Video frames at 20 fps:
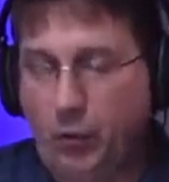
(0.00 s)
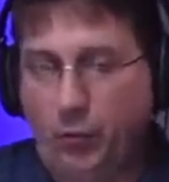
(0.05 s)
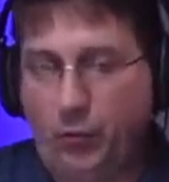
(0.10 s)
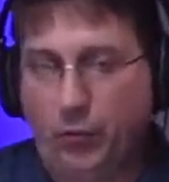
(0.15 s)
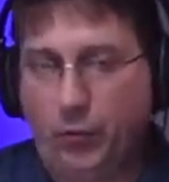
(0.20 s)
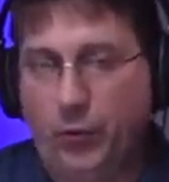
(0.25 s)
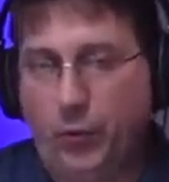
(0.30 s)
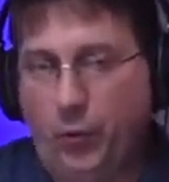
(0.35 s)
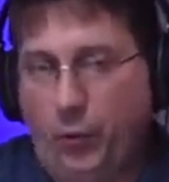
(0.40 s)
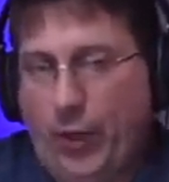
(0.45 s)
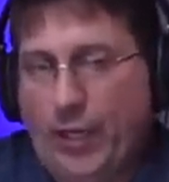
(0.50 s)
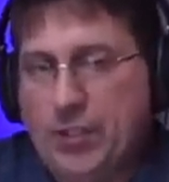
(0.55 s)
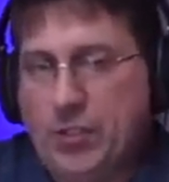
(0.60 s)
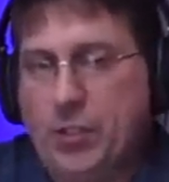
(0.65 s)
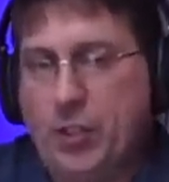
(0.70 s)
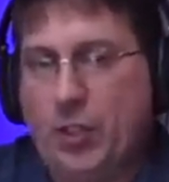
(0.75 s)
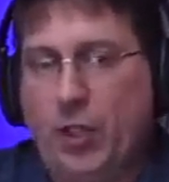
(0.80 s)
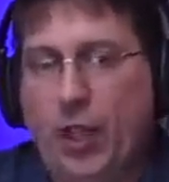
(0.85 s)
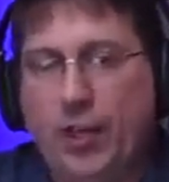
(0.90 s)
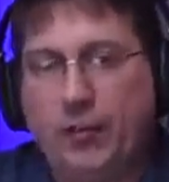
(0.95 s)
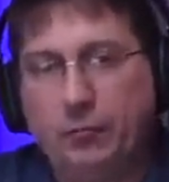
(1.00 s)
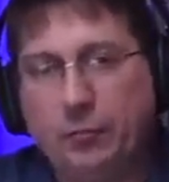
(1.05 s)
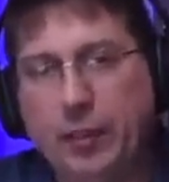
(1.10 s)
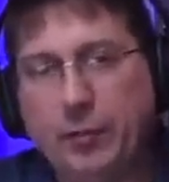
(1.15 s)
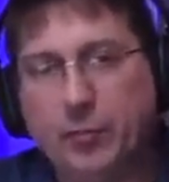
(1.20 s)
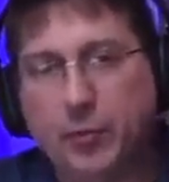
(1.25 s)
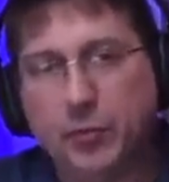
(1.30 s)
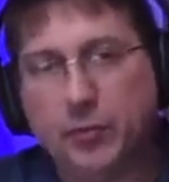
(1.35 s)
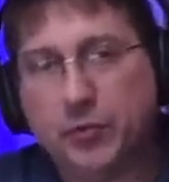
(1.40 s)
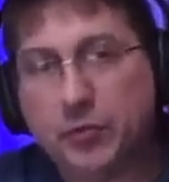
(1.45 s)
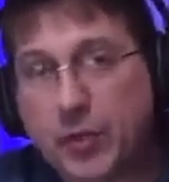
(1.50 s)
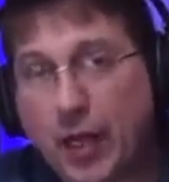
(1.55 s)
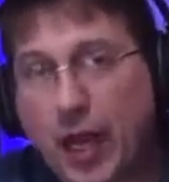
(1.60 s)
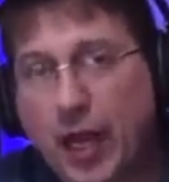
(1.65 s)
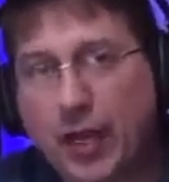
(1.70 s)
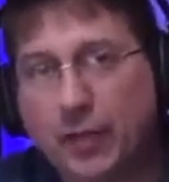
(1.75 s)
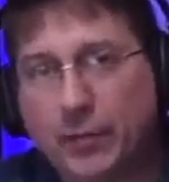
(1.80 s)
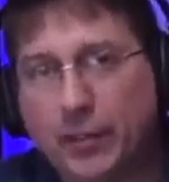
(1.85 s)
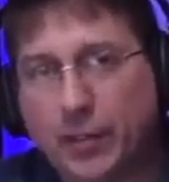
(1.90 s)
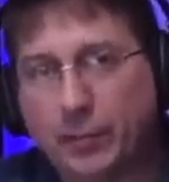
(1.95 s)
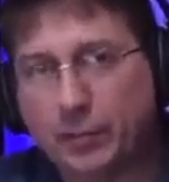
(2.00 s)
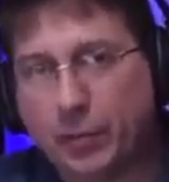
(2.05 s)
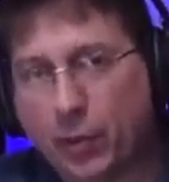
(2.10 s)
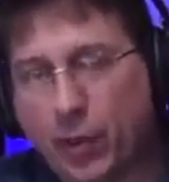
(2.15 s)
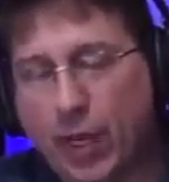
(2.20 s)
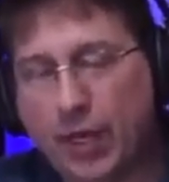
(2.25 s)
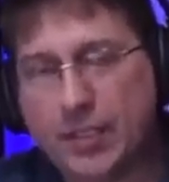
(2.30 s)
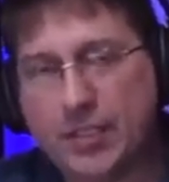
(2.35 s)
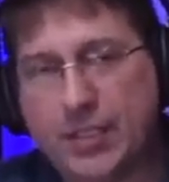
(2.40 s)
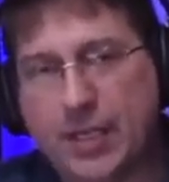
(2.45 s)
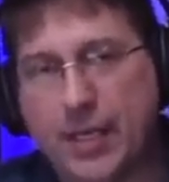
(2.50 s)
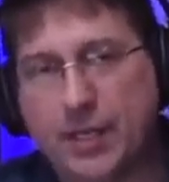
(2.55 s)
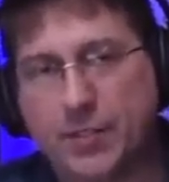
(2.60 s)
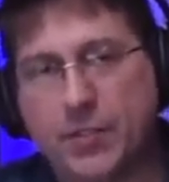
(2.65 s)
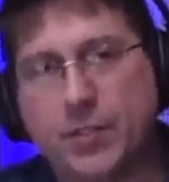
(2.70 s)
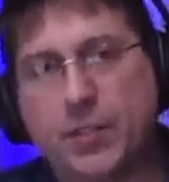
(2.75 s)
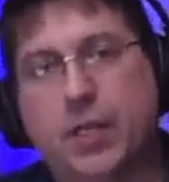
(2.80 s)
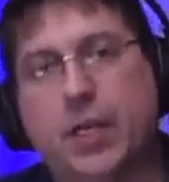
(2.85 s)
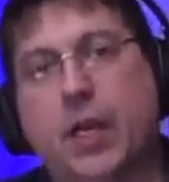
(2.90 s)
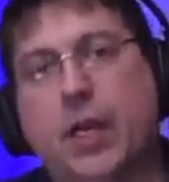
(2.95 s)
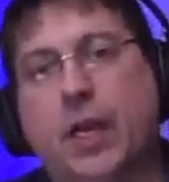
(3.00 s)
You wasted a lot of people's time in the process.